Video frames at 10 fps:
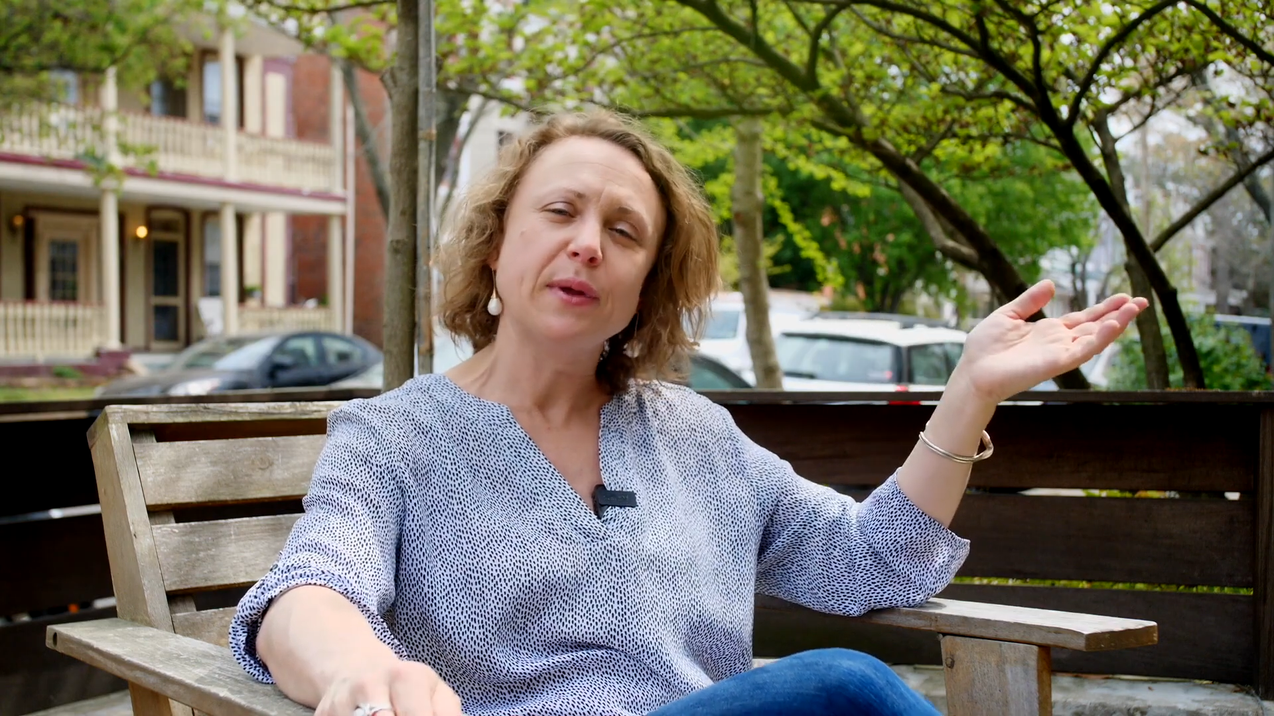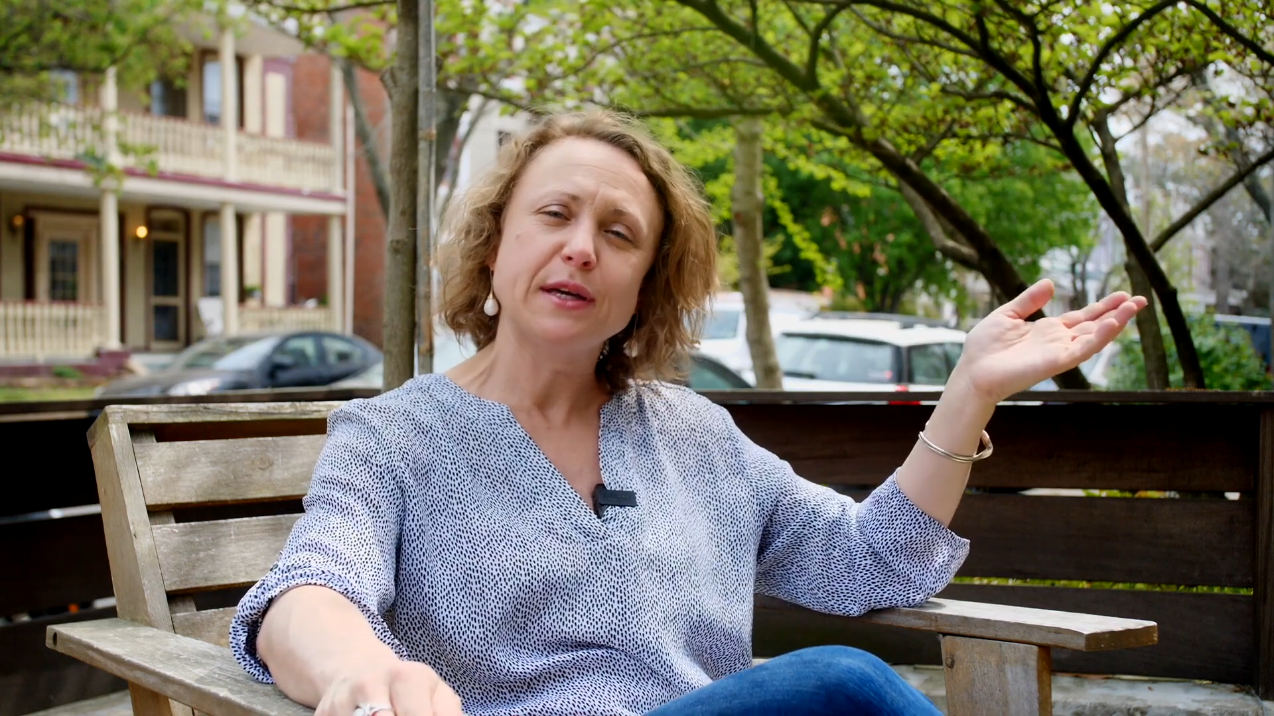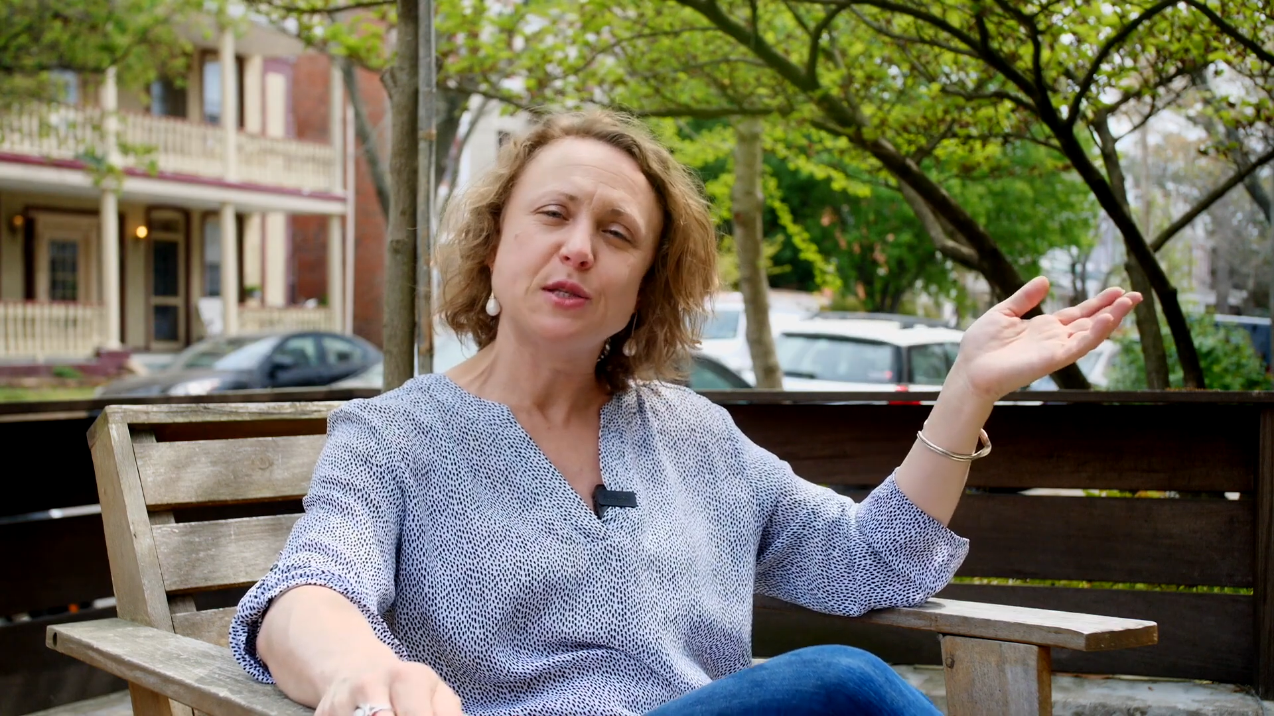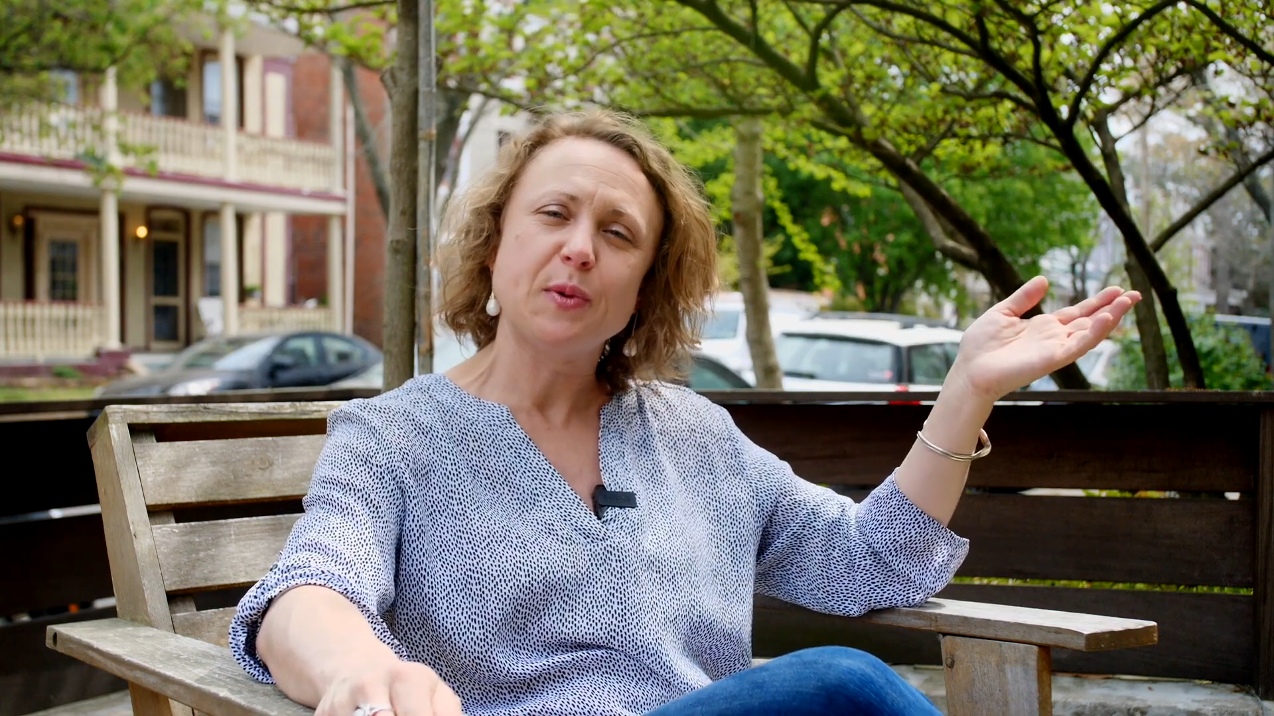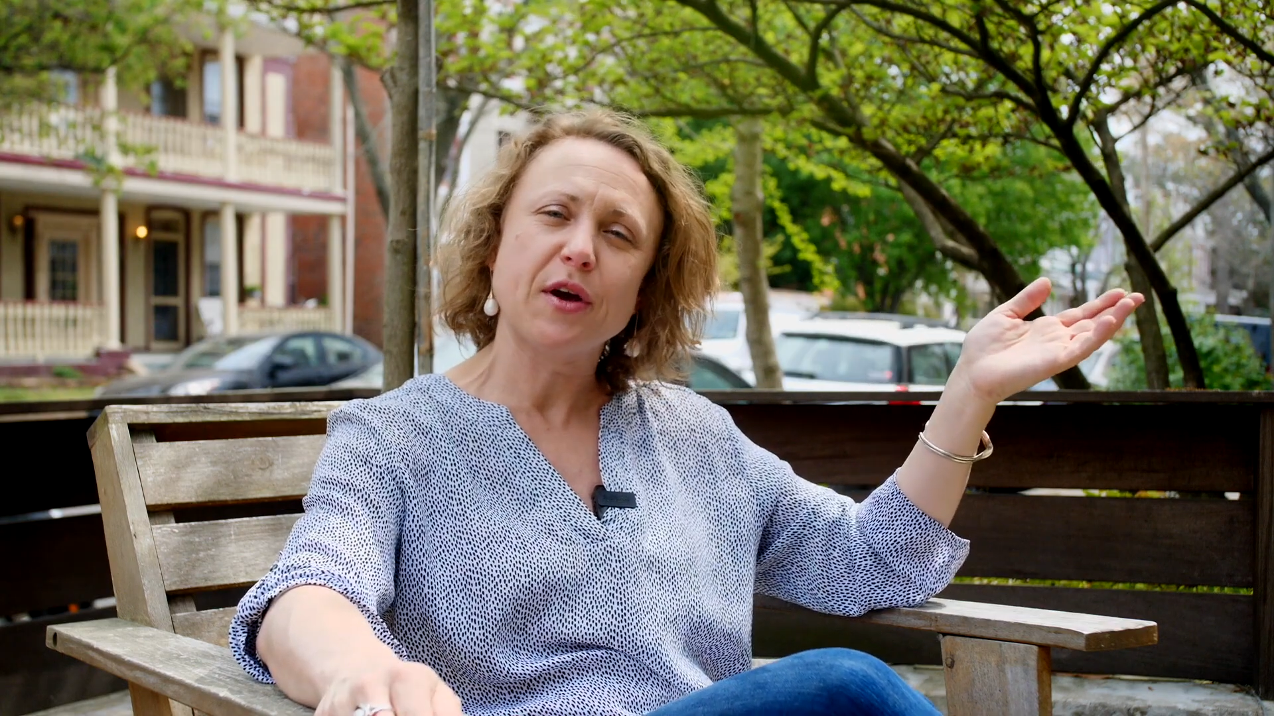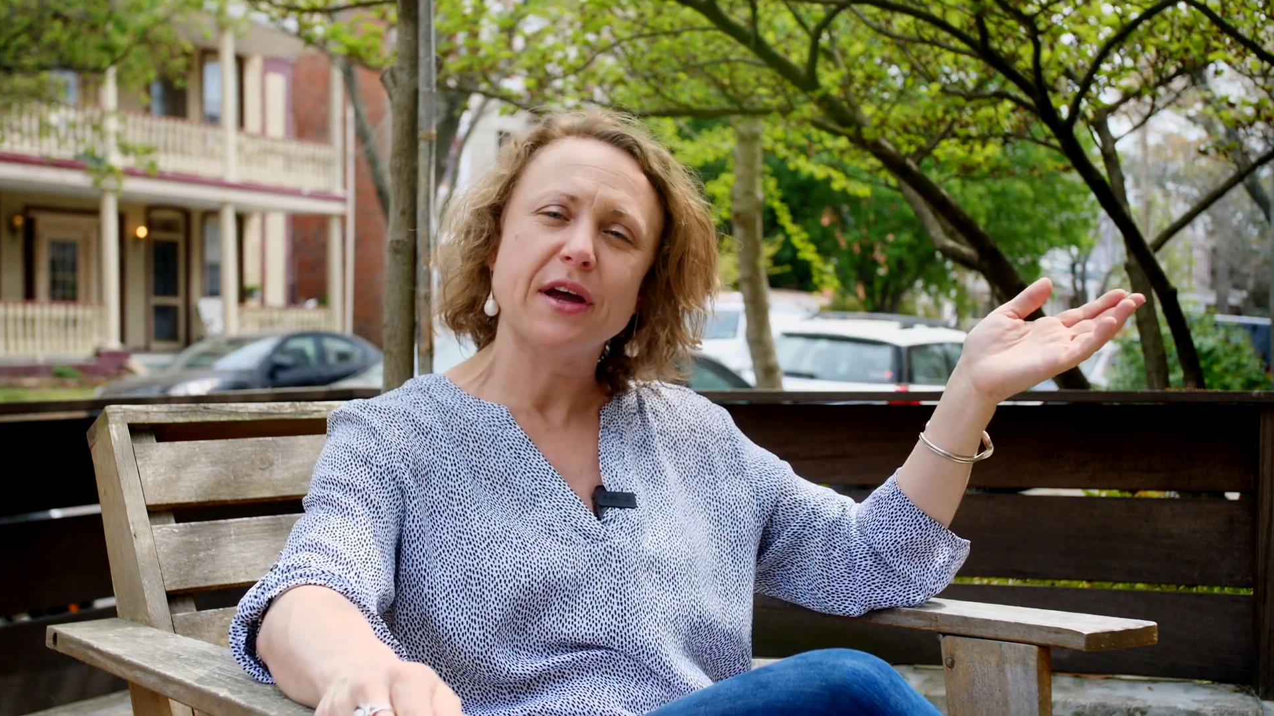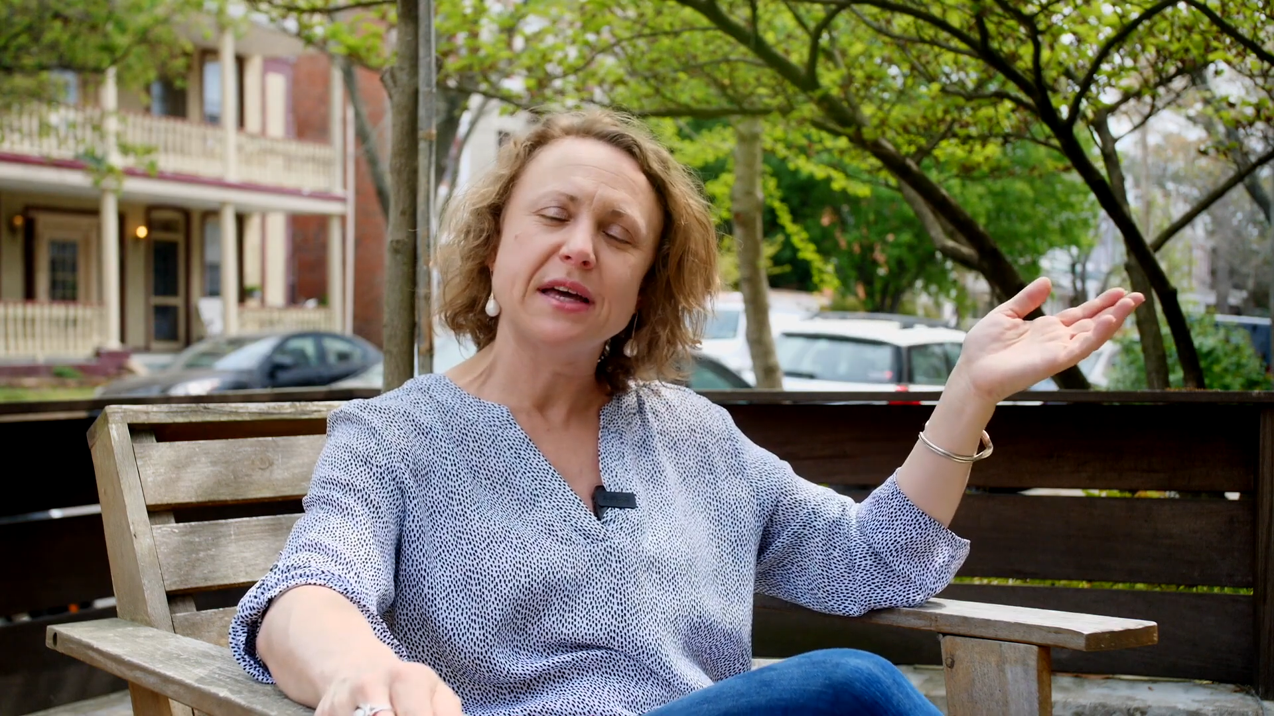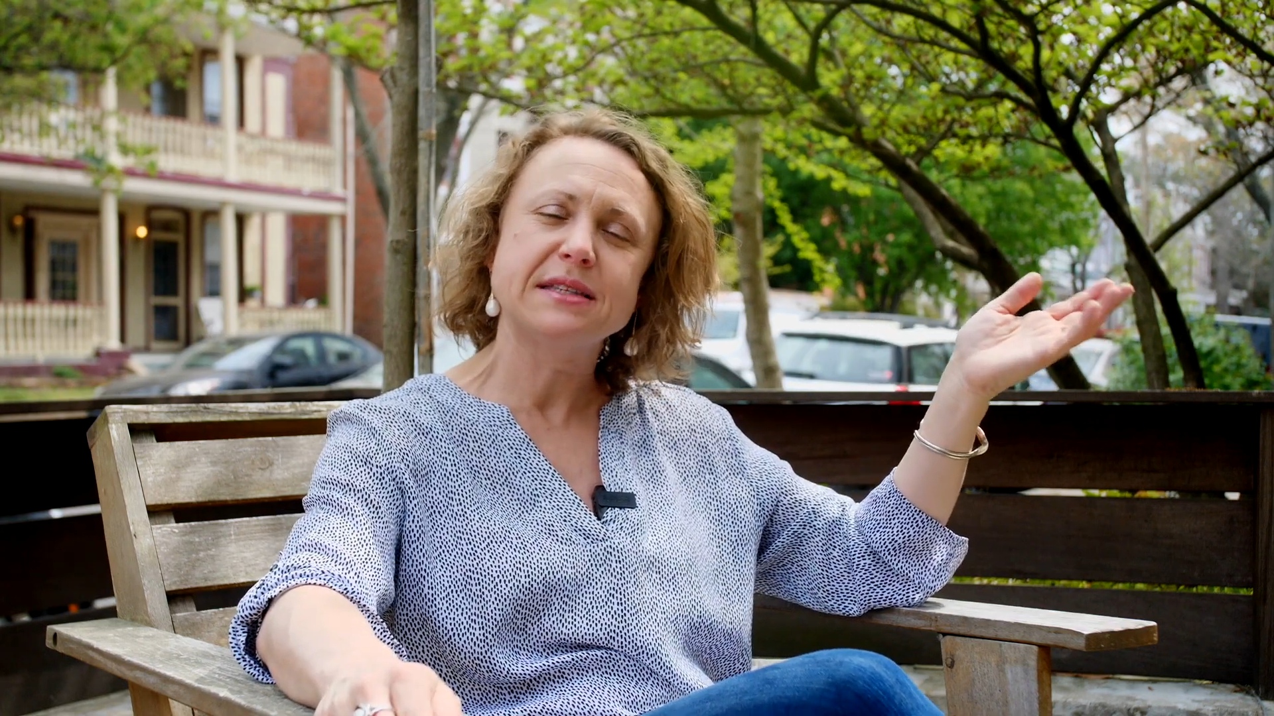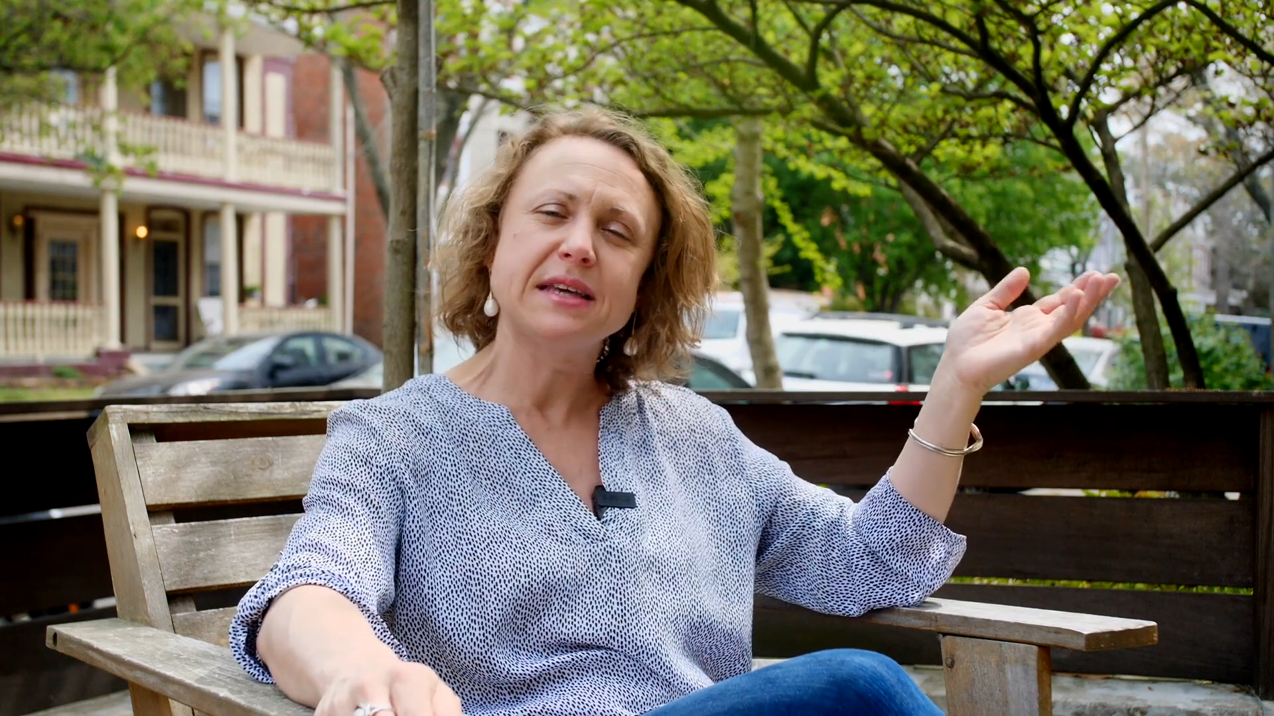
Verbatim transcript: experience.